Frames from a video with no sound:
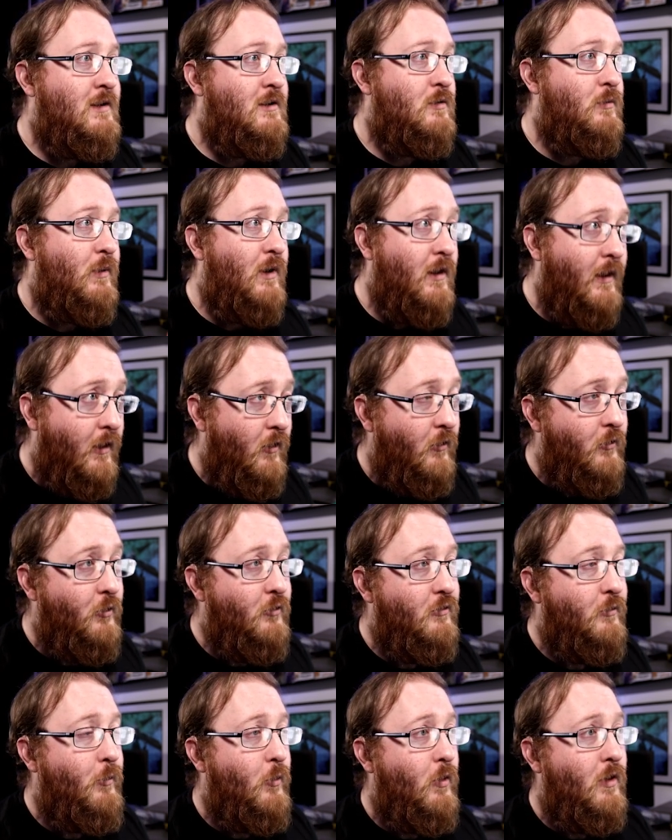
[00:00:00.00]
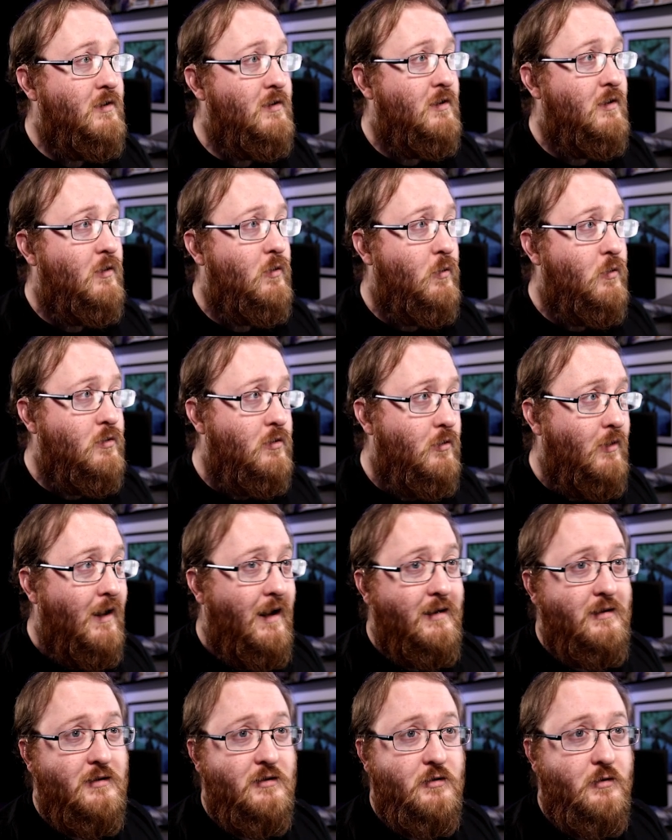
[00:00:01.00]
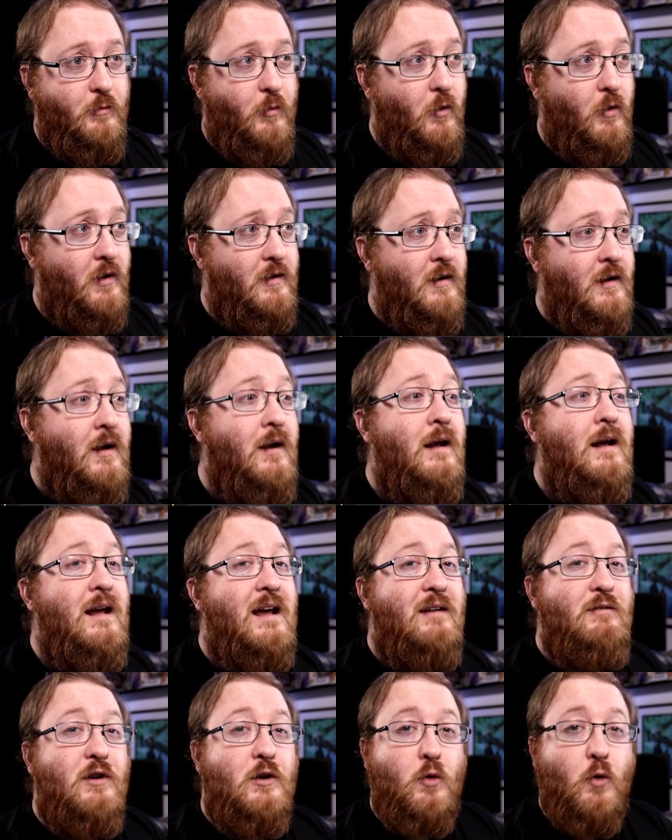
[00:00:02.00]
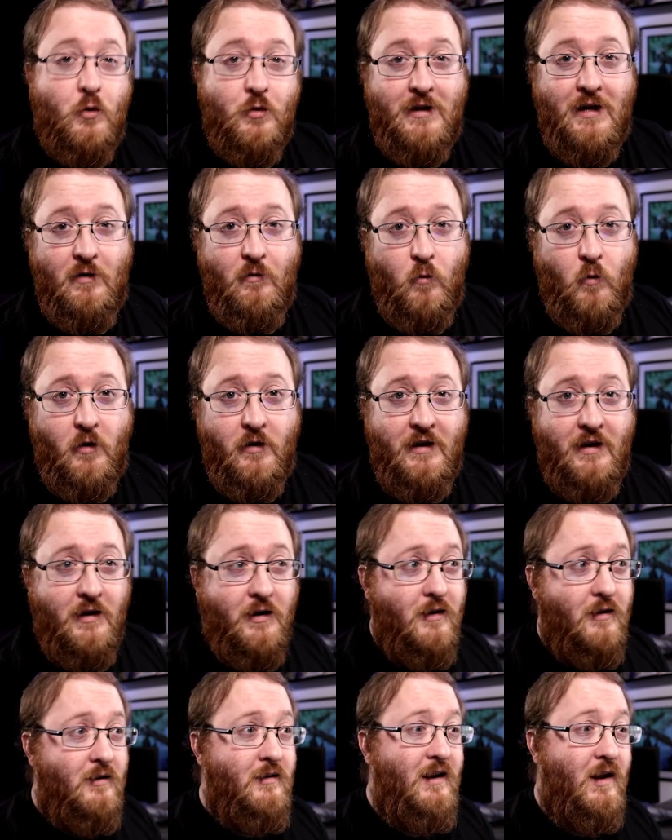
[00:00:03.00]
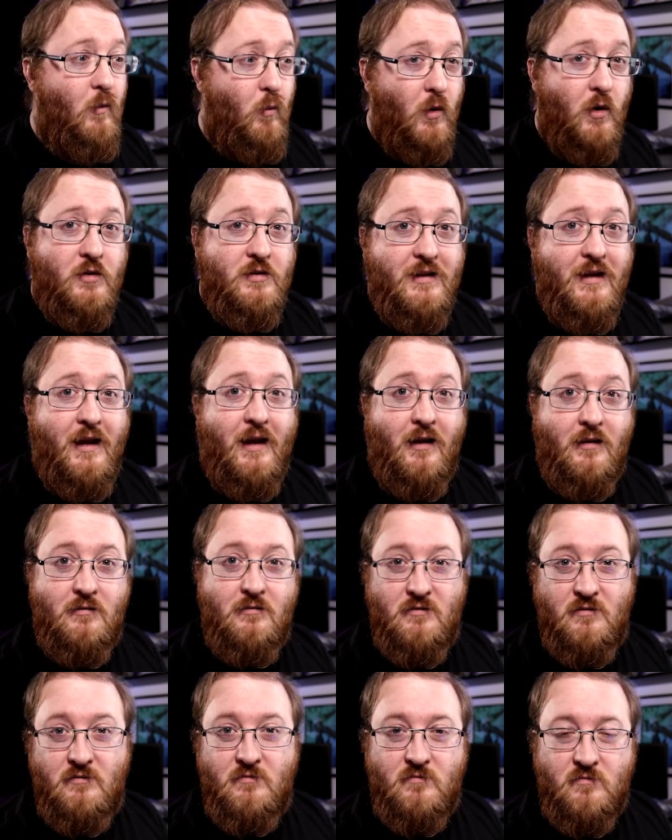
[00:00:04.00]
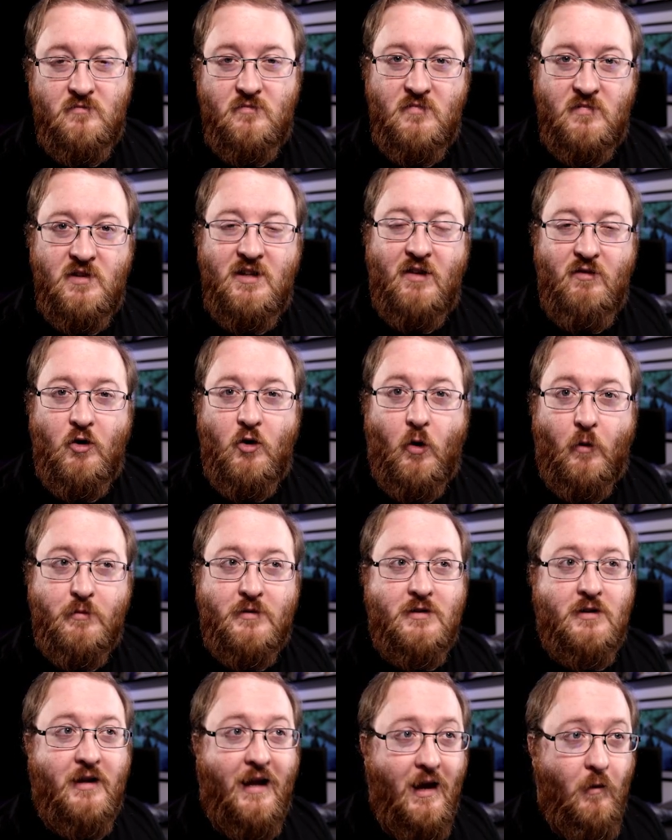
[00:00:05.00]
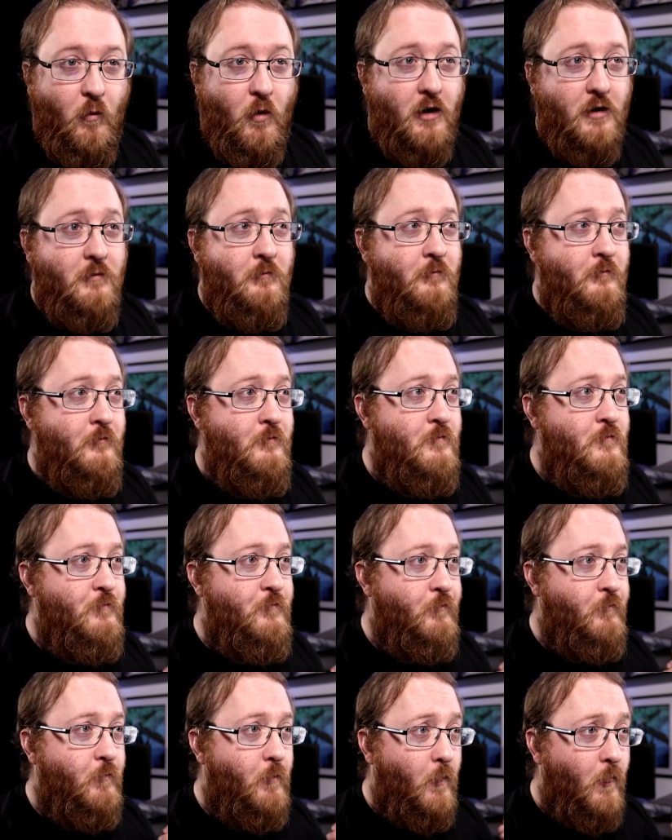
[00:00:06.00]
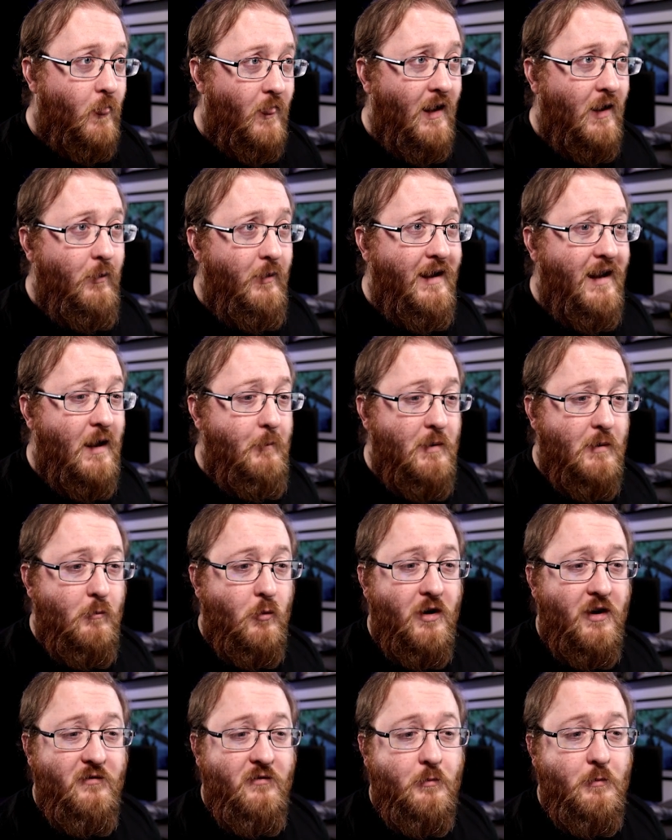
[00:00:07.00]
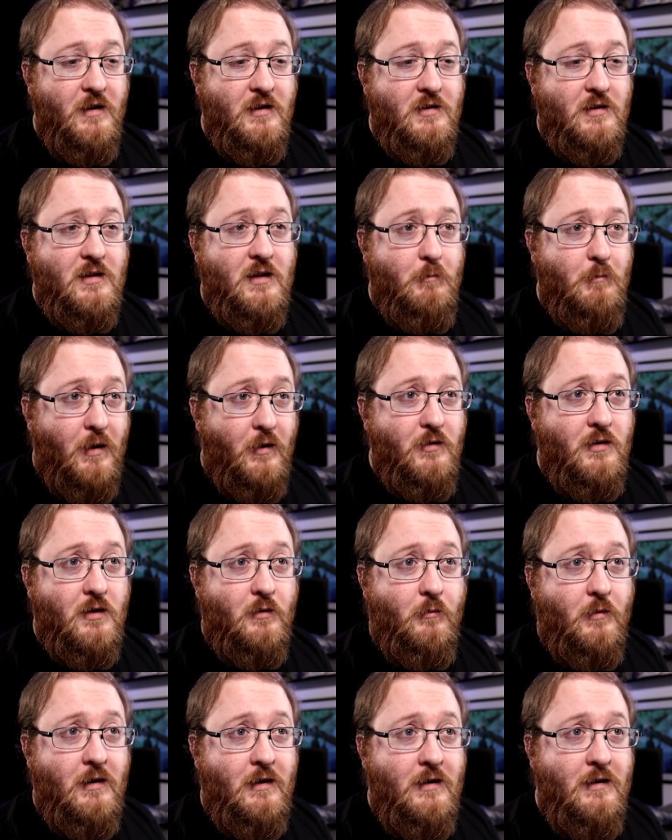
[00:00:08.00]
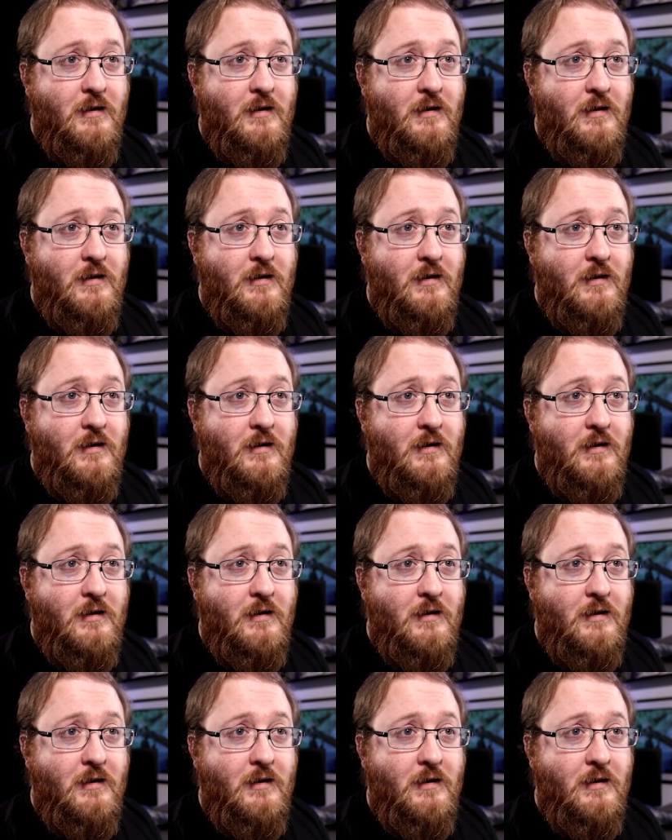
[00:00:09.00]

We click on Note Reports, go to Analyst Report. If you don't have one here, it will say, give you an option to get one. And we get a bit more information about him.